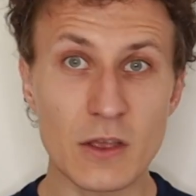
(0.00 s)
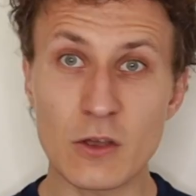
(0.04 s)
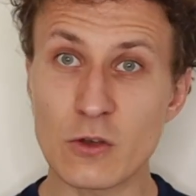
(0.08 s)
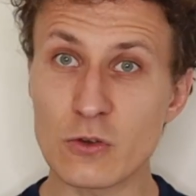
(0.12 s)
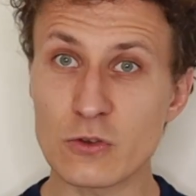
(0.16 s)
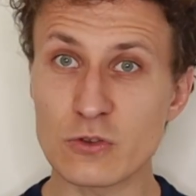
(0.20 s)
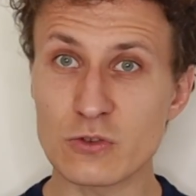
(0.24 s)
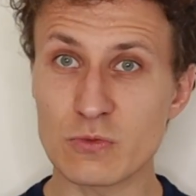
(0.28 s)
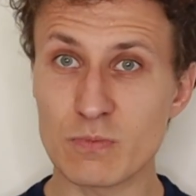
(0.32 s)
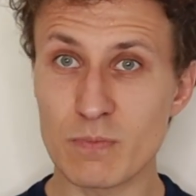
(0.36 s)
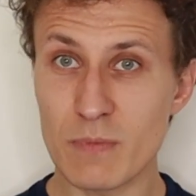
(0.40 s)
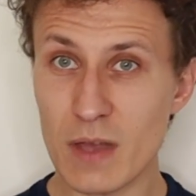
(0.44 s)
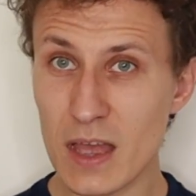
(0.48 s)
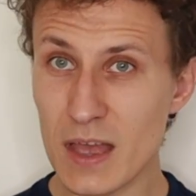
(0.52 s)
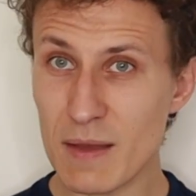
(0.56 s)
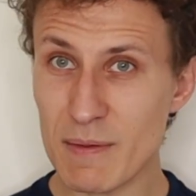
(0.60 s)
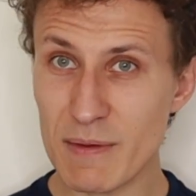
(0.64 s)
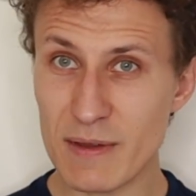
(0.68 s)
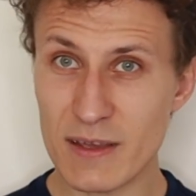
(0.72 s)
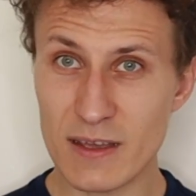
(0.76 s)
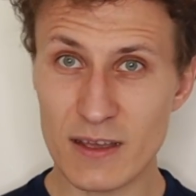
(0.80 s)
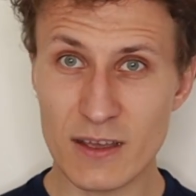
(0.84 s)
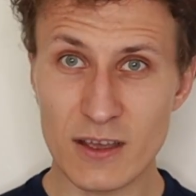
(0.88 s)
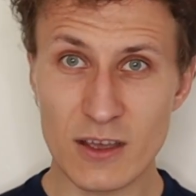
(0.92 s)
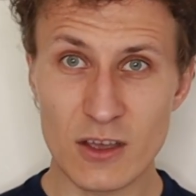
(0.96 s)
because
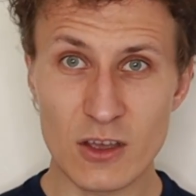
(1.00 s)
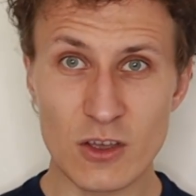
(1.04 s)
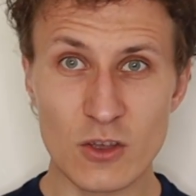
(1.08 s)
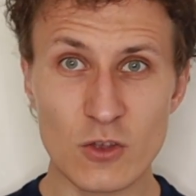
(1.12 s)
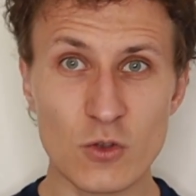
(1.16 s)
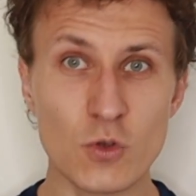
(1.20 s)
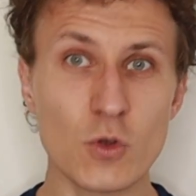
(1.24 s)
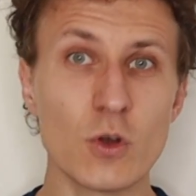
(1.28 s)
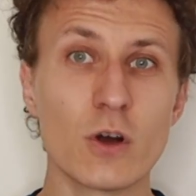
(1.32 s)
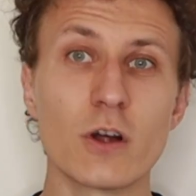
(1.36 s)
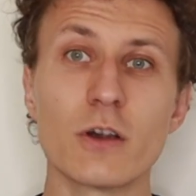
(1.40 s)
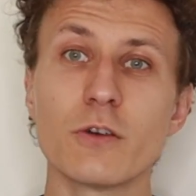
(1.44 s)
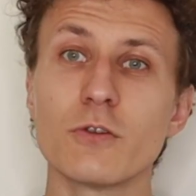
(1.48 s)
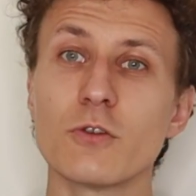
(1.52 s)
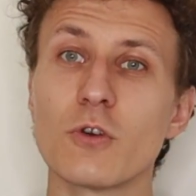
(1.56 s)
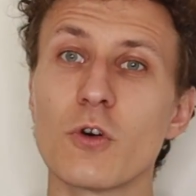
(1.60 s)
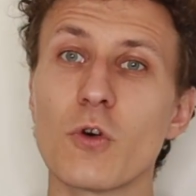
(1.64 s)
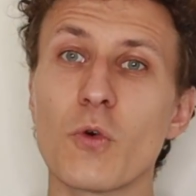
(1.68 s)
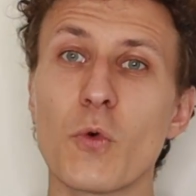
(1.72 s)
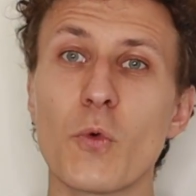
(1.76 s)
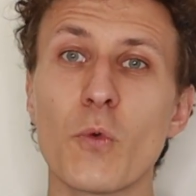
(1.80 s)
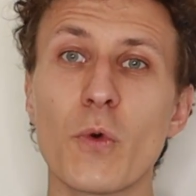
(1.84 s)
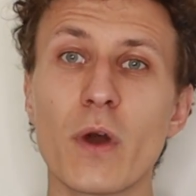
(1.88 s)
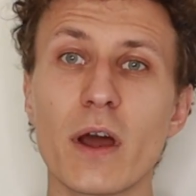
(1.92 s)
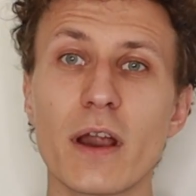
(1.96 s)
maybe you are
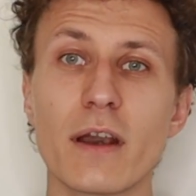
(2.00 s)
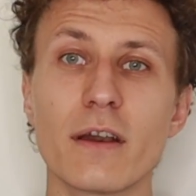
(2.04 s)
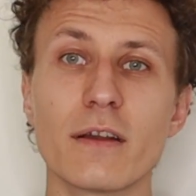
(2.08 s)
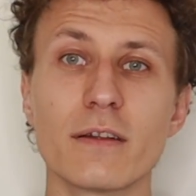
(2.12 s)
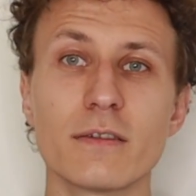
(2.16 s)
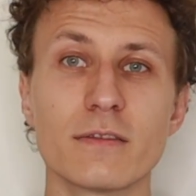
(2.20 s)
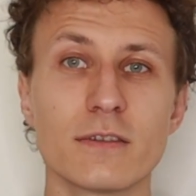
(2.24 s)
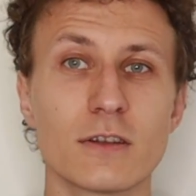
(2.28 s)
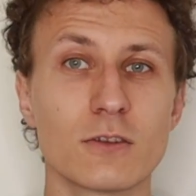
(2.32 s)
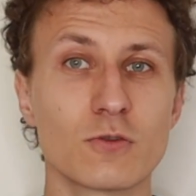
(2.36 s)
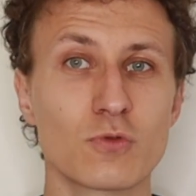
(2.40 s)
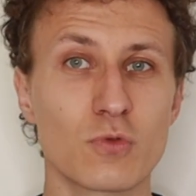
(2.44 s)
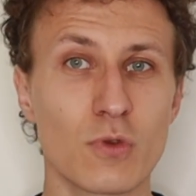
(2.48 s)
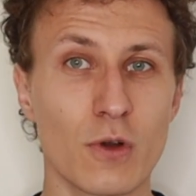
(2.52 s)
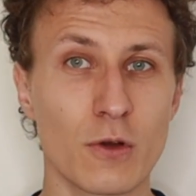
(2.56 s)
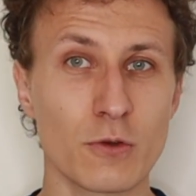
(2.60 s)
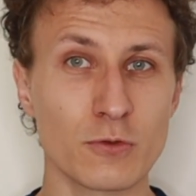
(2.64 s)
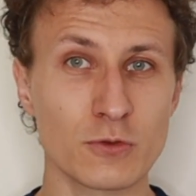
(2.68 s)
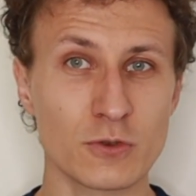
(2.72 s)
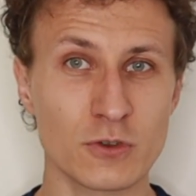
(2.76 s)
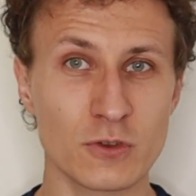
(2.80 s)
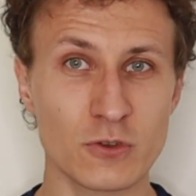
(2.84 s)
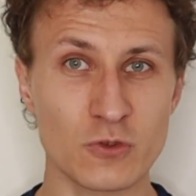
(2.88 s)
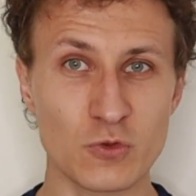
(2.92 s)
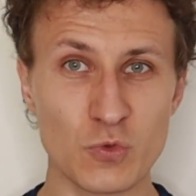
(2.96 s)
not wearing the
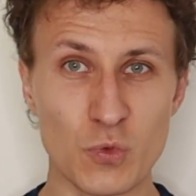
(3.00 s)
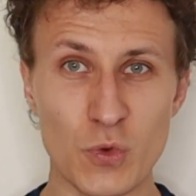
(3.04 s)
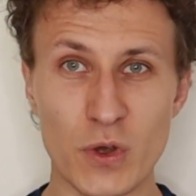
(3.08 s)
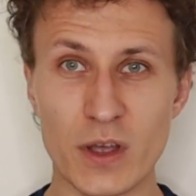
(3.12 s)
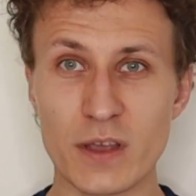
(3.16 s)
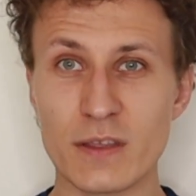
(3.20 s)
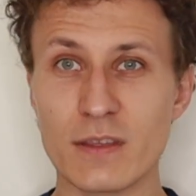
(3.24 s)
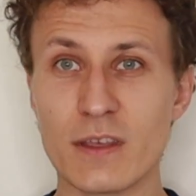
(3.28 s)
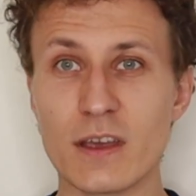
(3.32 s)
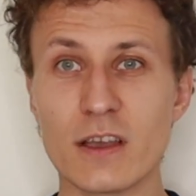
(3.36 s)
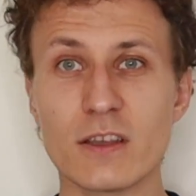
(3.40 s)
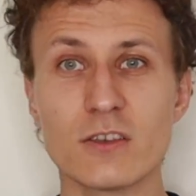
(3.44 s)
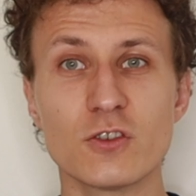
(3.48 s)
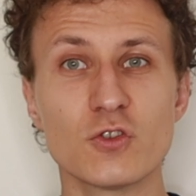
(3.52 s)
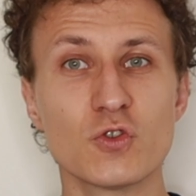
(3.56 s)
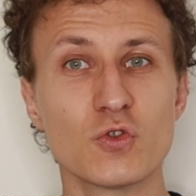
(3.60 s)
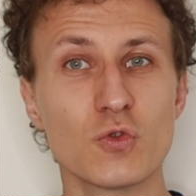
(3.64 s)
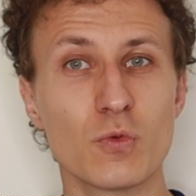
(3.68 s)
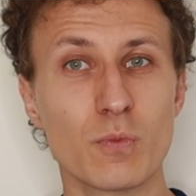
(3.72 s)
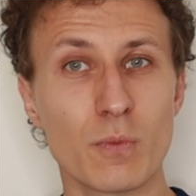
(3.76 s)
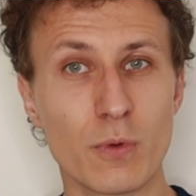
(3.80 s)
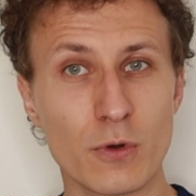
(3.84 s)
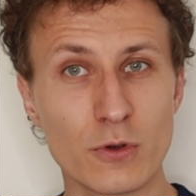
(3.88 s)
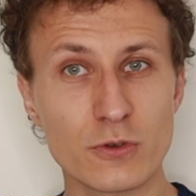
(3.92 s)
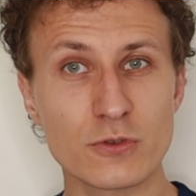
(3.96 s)
trousers where they
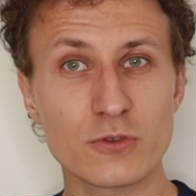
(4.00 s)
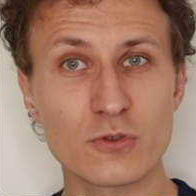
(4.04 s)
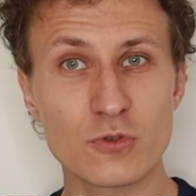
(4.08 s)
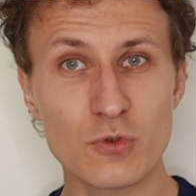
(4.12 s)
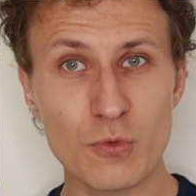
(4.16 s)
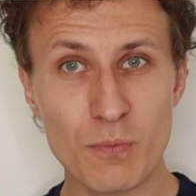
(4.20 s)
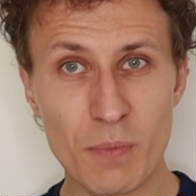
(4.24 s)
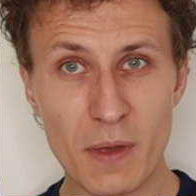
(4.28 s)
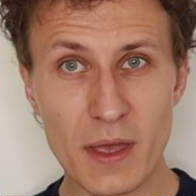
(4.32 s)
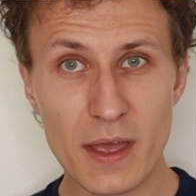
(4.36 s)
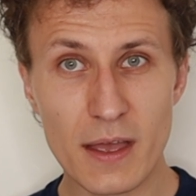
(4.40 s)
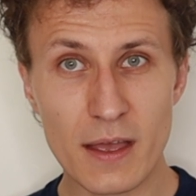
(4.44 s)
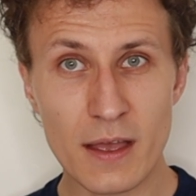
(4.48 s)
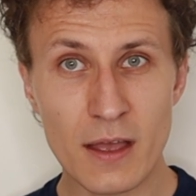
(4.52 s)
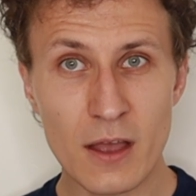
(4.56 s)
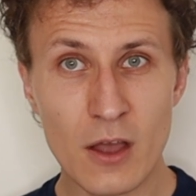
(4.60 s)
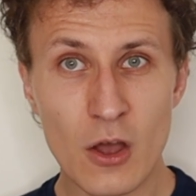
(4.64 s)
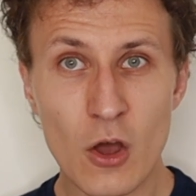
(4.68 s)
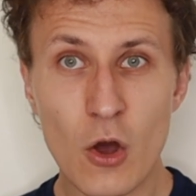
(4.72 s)
supposed to be.